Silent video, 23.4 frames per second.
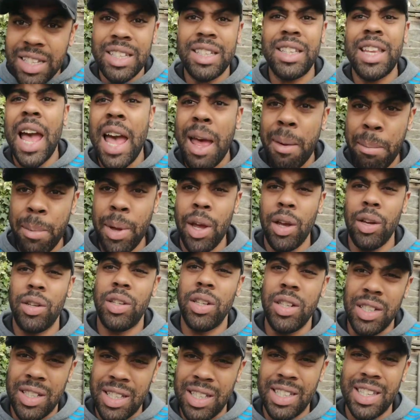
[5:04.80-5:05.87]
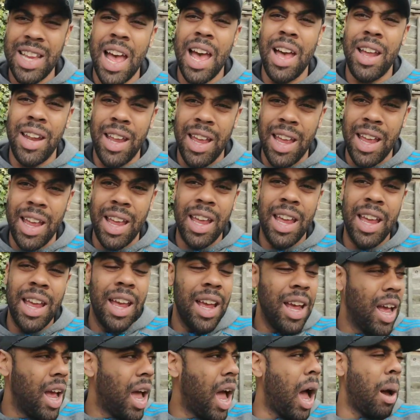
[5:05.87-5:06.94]
the stat merchants out there
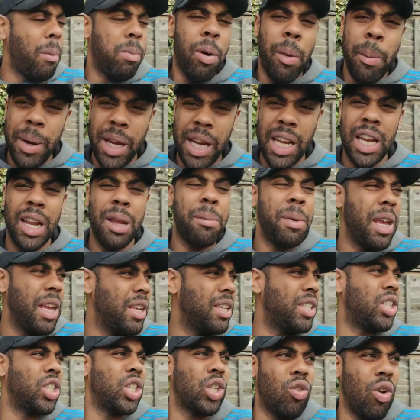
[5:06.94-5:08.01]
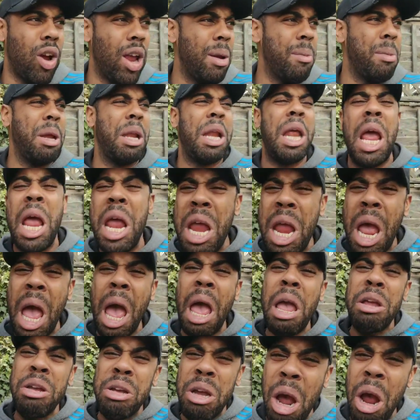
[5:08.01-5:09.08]
are probably going to be screaming, he
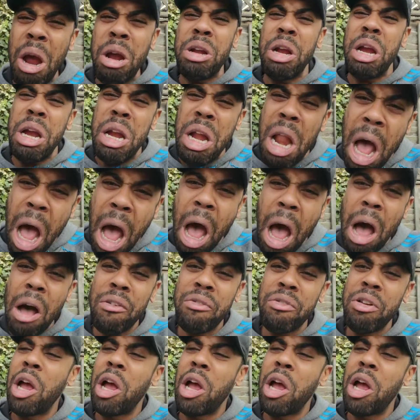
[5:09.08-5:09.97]
ain't good enough.